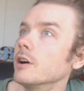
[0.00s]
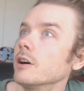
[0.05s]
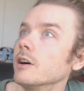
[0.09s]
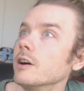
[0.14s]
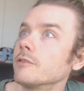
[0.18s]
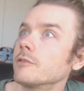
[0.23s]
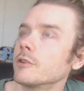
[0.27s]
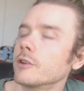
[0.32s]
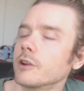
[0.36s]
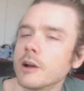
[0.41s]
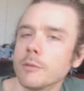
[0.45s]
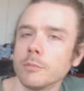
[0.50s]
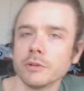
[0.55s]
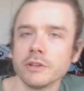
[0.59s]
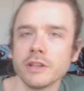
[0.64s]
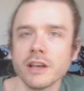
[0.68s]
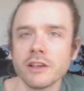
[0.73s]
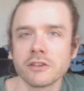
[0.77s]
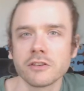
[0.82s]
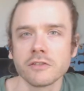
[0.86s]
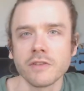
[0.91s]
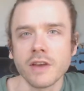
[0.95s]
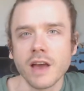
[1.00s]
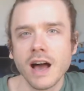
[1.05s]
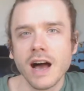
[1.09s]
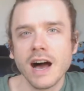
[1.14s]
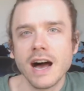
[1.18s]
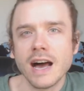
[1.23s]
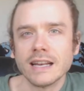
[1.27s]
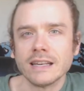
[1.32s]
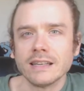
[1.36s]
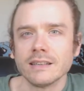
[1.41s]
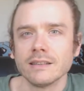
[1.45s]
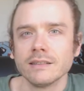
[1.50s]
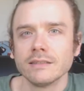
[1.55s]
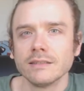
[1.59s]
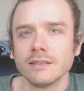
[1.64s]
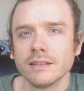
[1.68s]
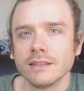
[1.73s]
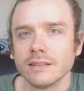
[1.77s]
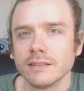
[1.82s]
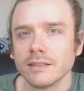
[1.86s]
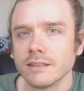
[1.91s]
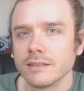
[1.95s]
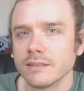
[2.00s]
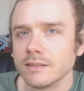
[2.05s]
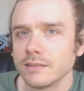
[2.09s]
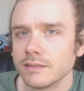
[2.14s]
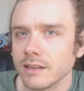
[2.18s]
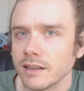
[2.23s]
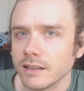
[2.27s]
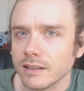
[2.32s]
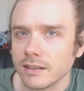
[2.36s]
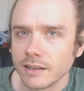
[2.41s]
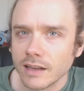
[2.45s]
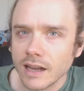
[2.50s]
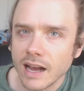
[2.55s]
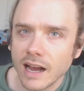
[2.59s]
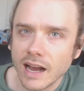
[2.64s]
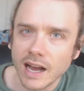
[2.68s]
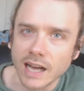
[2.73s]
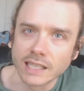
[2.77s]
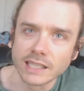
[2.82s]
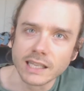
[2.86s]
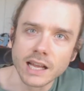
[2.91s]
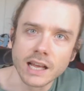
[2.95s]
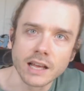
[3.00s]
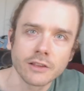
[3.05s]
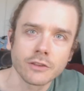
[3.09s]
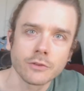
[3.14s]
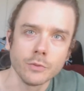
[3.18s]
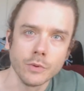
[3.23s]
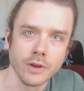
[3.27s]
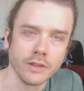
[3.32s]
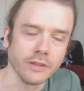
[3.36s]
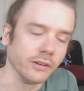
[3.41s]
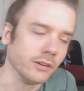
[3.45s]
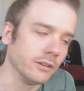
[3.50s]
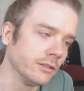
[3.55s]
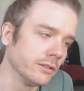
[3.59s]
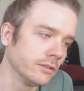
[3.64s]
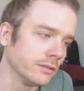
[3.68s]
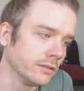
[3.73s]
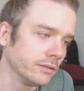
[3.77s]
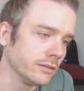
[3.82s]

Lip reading: after a couple days of hot, hot-ass weather.